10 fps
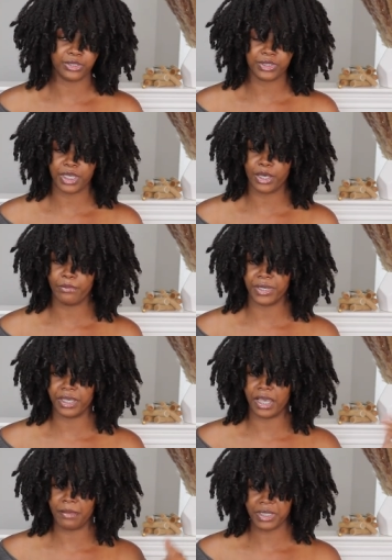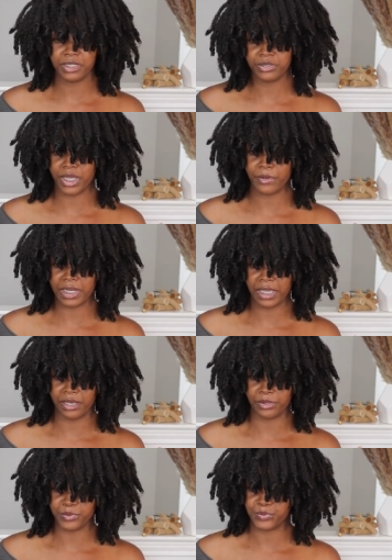do so but I'm gonna do that right now